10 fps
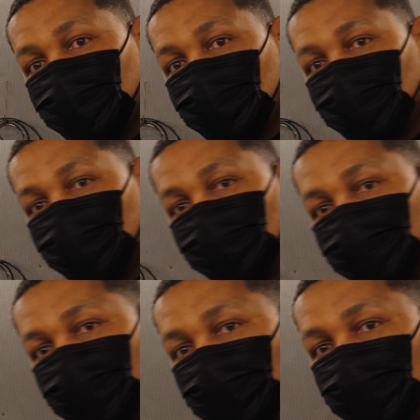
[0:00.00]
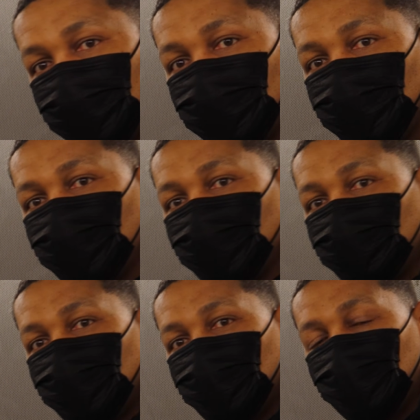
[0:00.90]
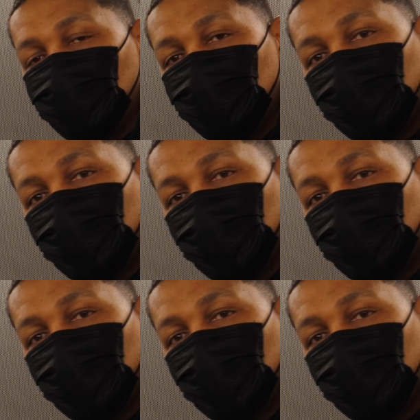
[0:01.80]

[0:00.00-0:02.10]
Basically, we put the louvered baffles